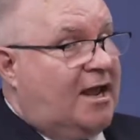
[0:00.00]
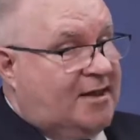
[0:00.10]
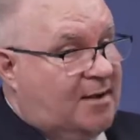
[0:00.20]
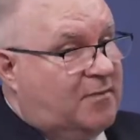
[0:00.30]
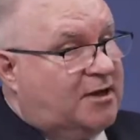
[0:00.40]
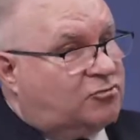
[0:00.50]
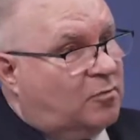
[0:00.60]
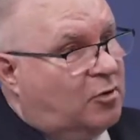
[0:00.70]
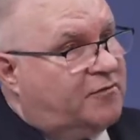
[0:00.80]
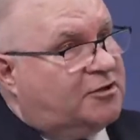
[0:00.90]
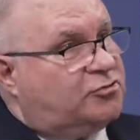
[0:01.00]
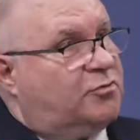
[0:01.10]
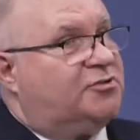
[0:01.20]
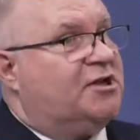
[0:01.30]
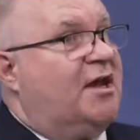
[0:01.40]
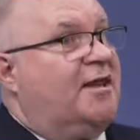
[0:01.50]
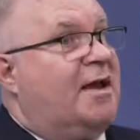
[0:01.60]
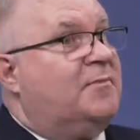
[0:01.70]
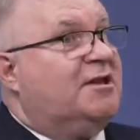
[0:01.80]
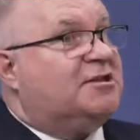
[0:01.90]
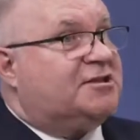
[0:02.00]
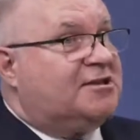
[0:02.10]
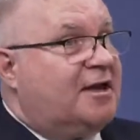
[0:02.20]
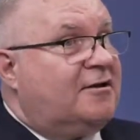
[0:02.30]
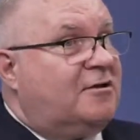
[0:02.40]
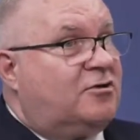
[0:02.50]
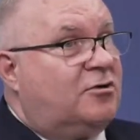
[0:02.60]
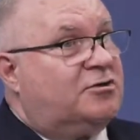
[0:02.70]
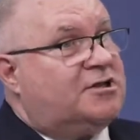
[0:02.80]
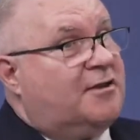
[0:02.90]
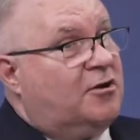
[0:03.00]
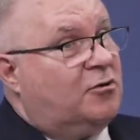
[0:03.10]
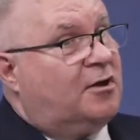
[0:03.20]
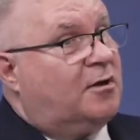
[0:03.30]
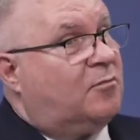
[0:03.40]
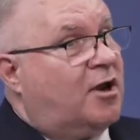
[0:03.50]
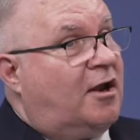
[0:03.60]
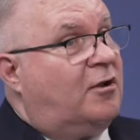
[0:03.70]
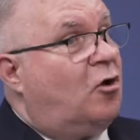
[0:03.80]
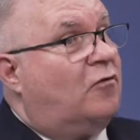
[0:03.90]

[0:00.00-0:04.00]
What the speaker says: And that means removing troops. That means extended deterrence and the nuclear umbrella